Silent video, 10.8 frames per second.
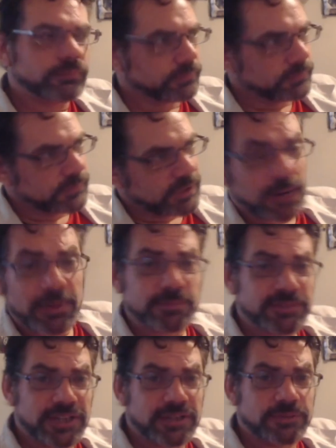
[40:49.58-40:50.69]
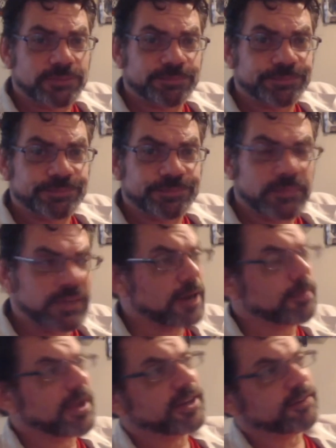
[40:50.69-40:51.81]
care about themselves, care
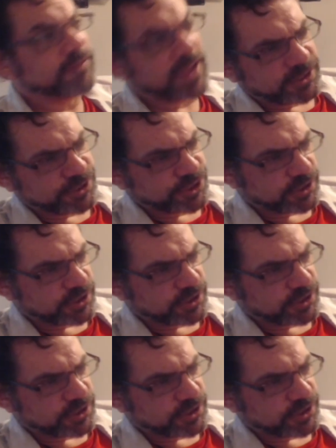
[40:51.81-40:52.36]
about an advantage.